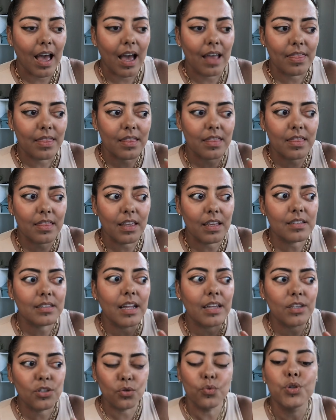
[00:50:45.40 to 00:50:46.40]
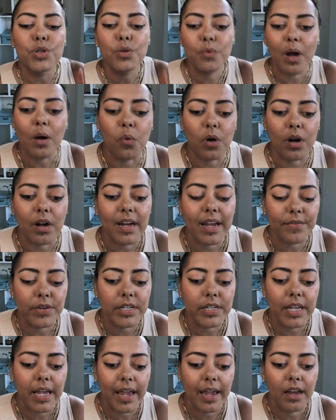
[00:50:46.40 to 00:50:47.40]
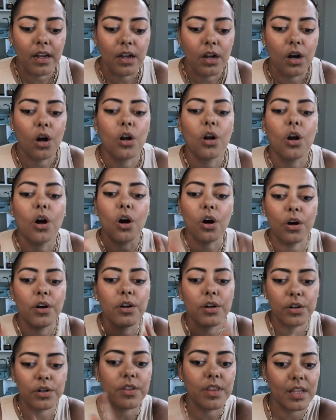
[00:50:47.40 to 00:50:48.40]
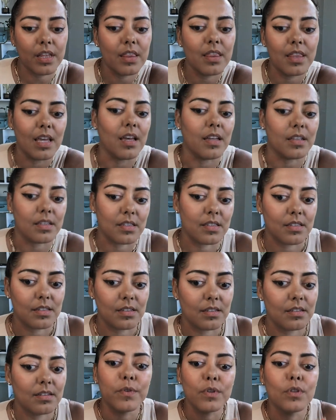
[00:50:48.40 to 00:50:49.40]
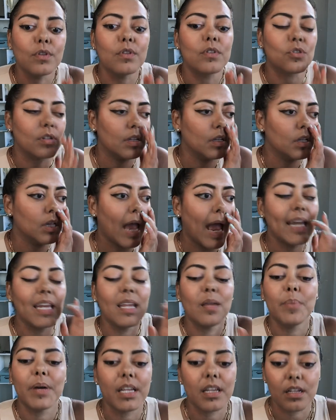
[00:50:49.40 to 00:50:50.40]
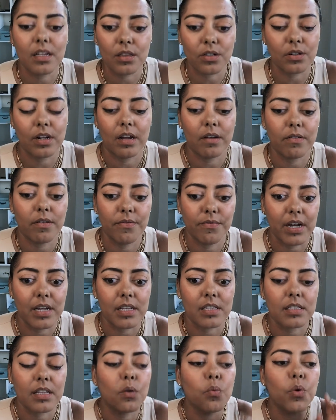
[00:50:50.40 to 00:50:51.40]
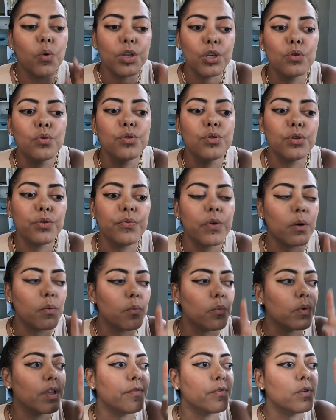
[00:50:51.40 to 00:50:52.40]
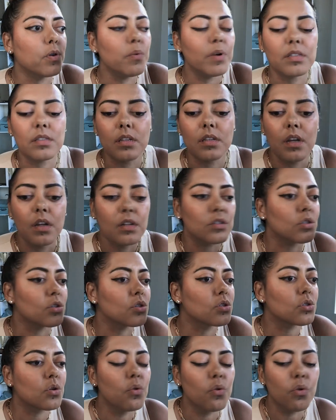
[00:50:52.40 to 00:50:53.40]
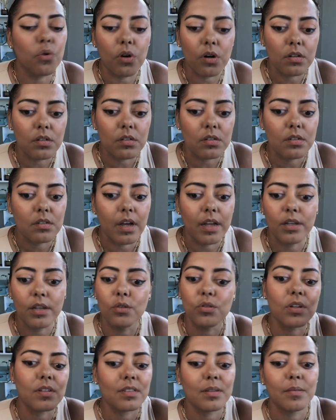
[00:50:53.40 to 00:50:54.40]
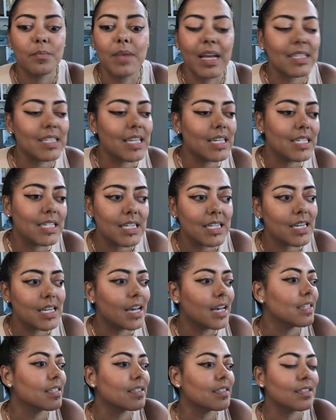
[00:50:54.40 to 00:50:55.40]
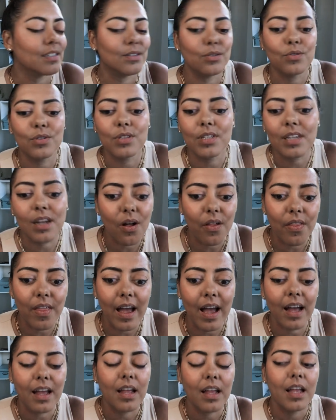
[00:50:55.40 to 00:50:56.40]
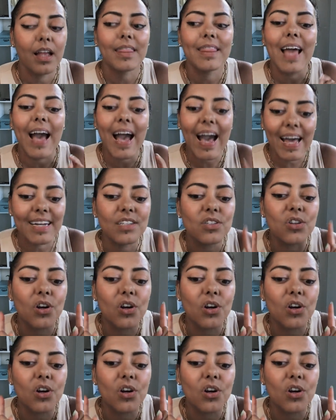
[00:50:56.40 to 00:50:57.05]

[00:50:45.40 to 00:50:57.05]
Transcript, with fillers: The things that you do at work every day are harder than this. Anybody can learn how to invest. Like what you do for if you went to school and you took some SAT tests and you did all that, that is